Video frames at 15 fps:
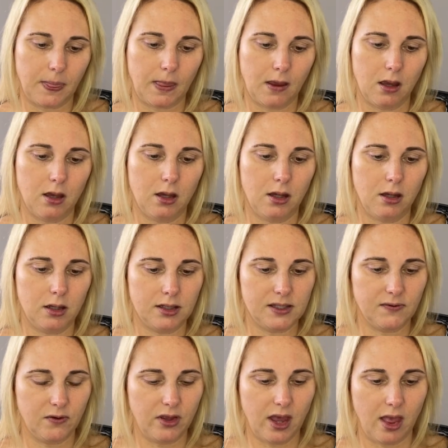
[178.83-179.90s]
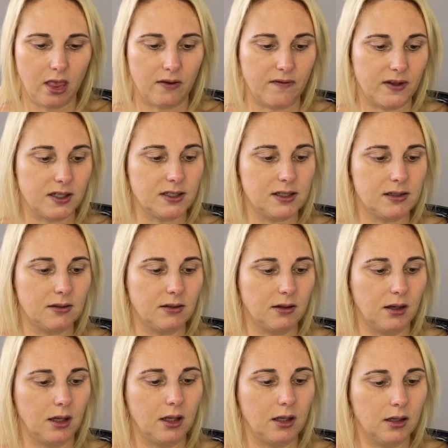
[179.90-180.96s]
and it's for the elephants.
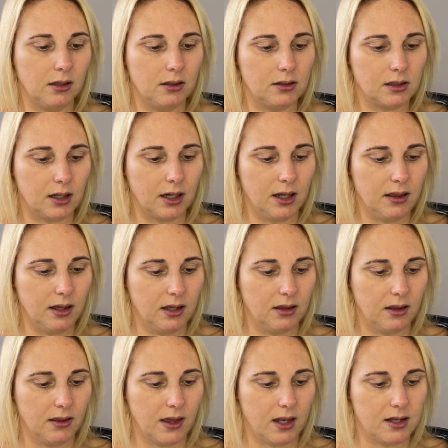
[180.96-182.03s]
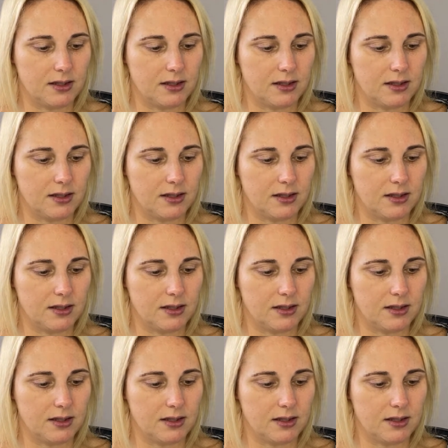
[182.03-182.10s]
And I think that that is